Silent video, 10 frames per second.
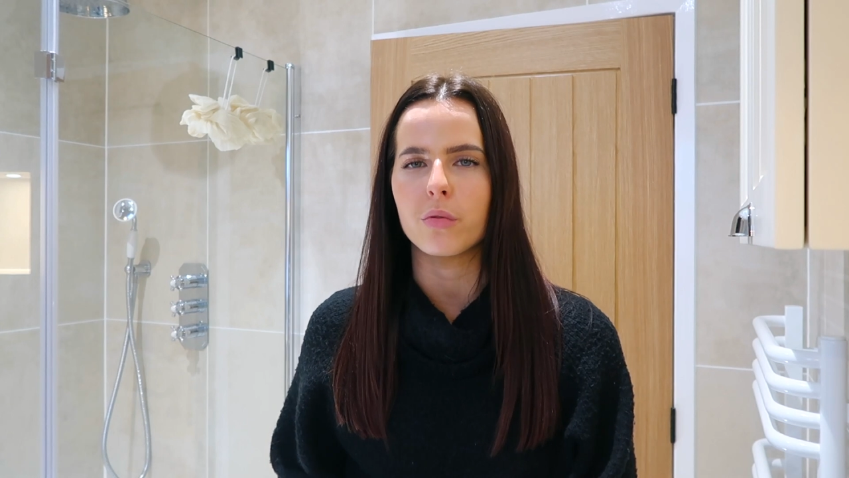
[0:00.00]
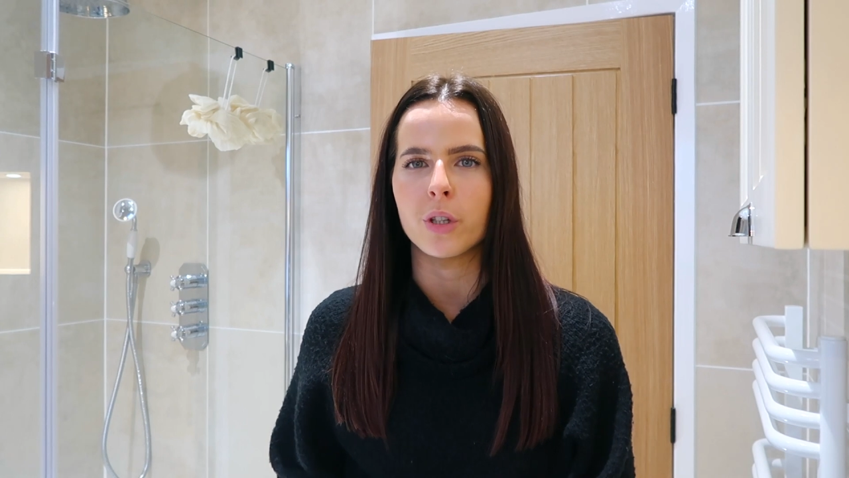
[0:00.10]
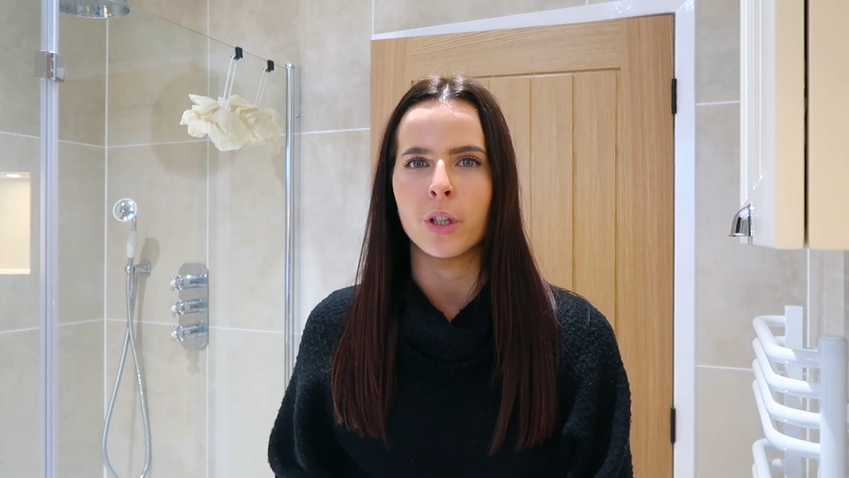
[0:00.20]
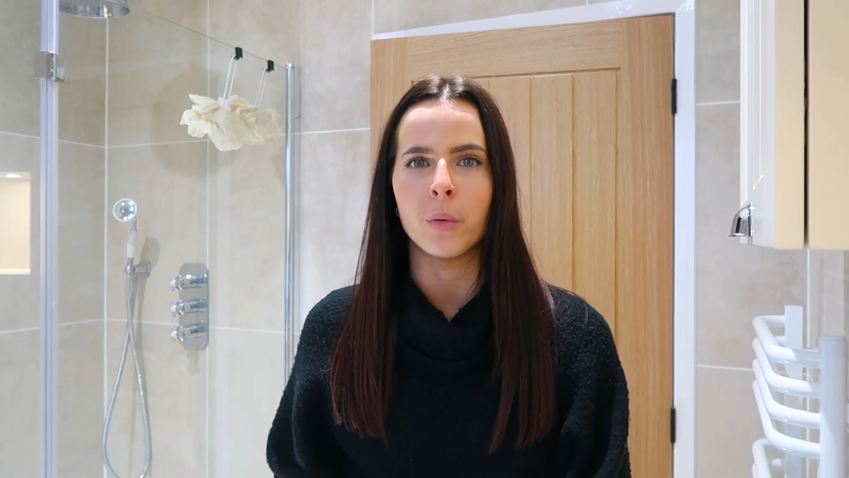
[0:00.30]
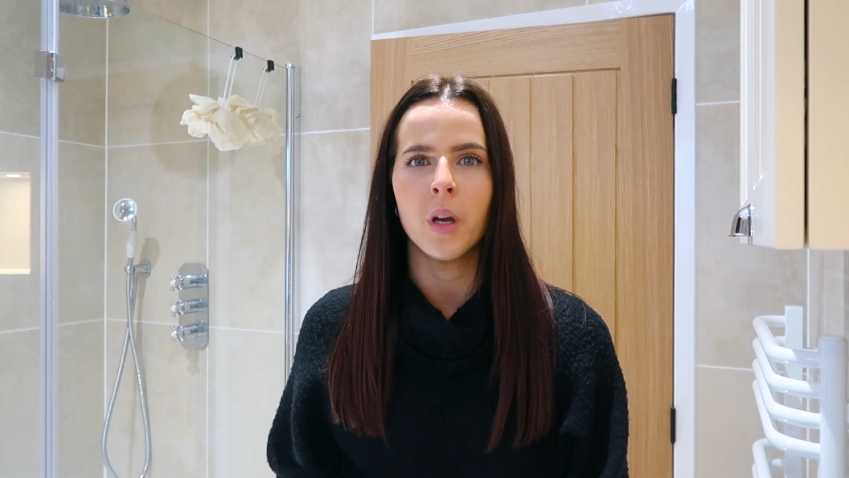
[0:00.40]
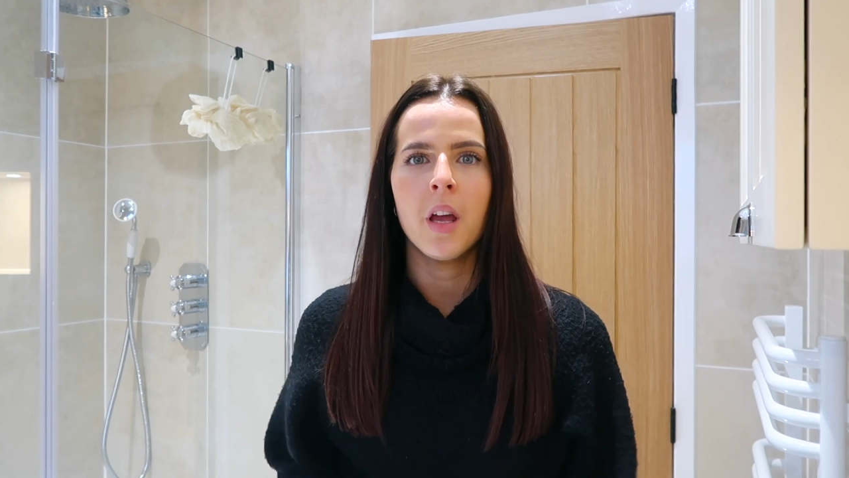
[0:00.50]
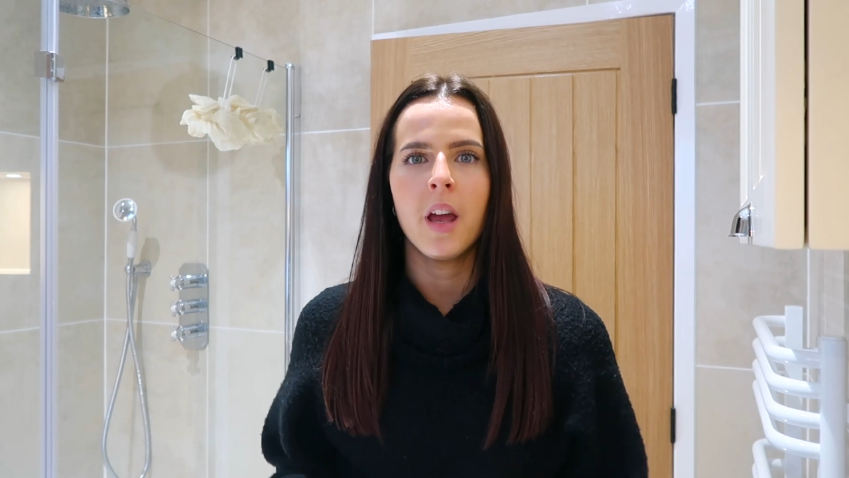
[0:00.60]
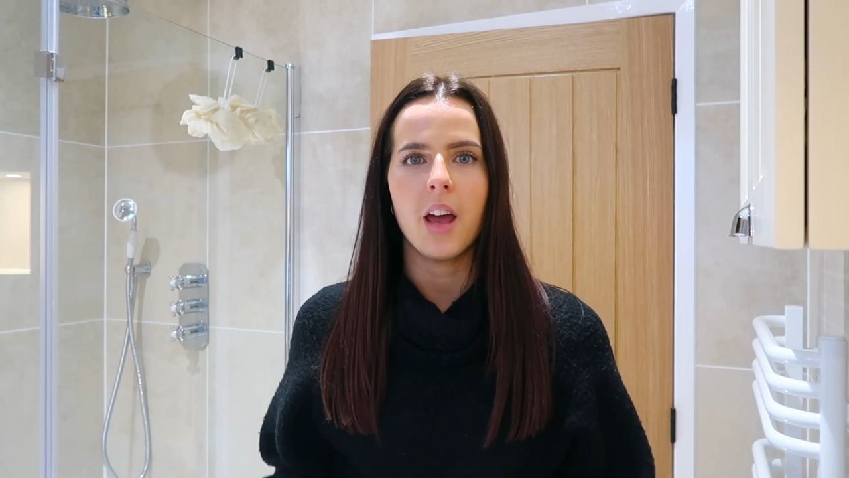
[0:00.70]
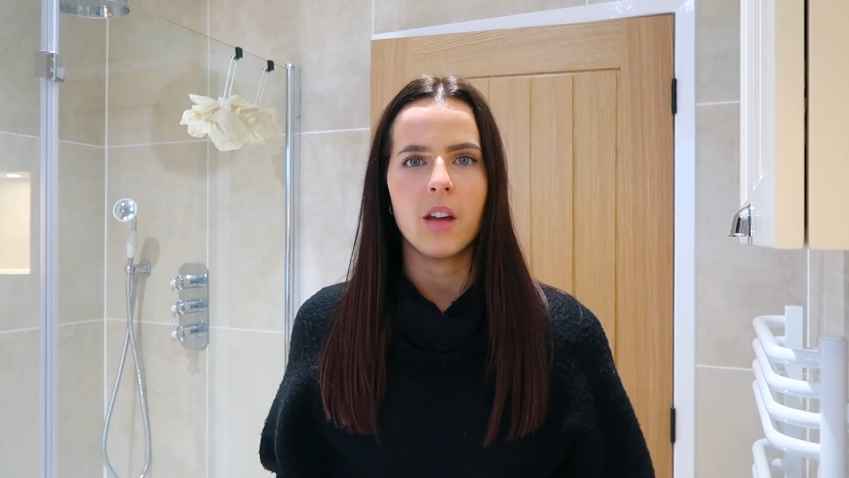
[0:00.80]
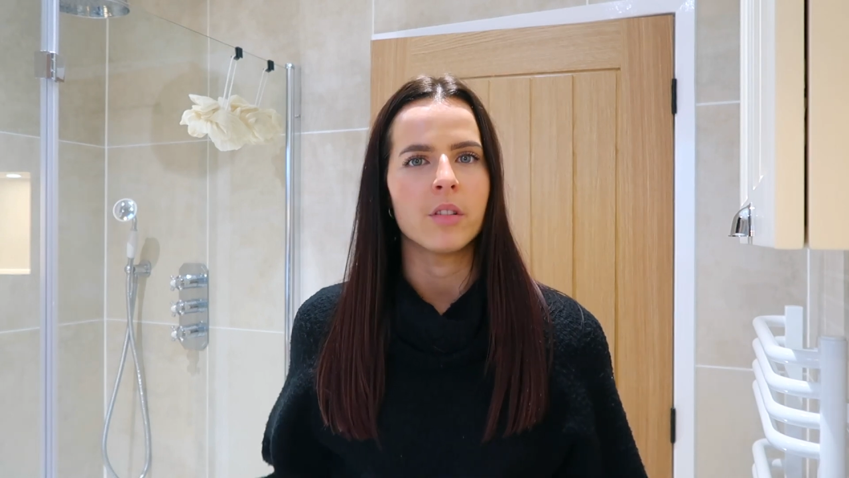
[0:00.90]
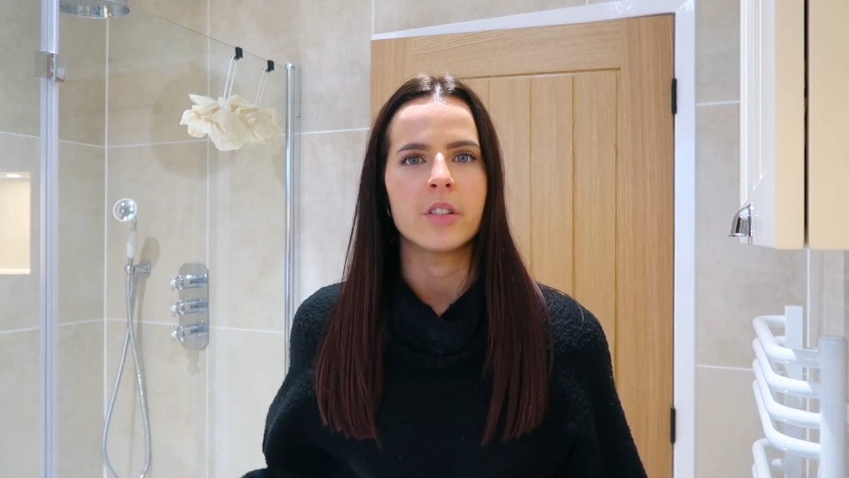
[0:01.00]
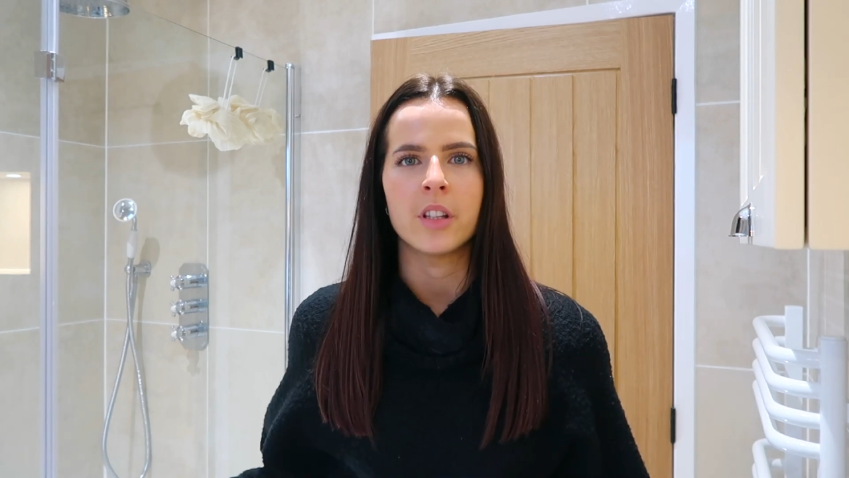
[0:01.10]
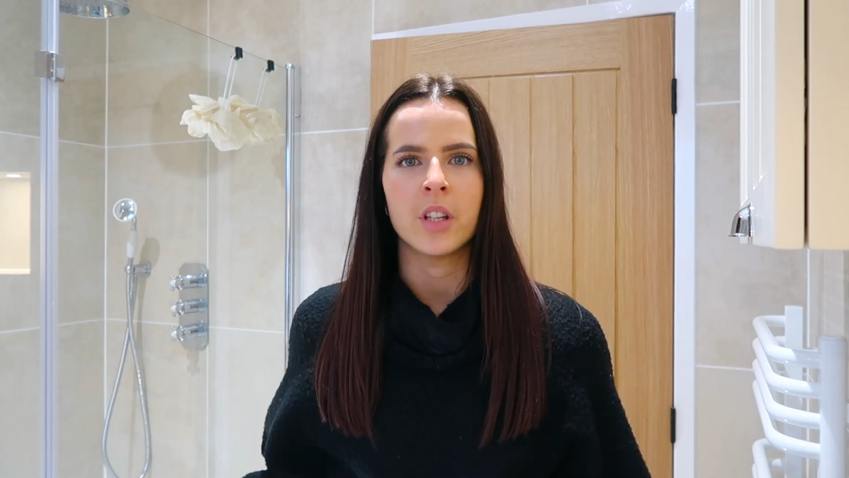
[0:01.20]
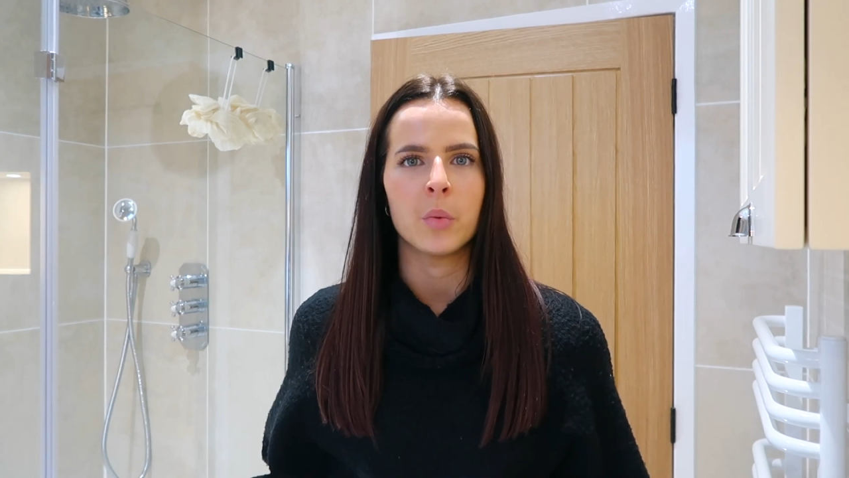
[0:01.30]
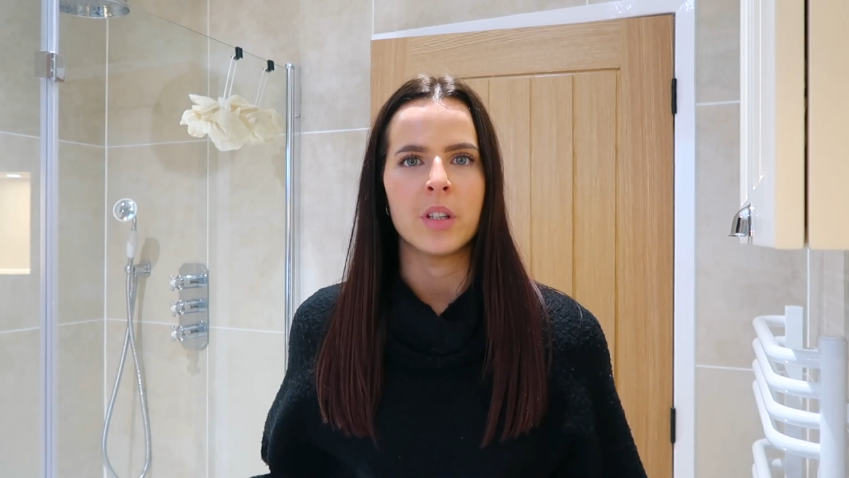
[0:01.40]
through everything that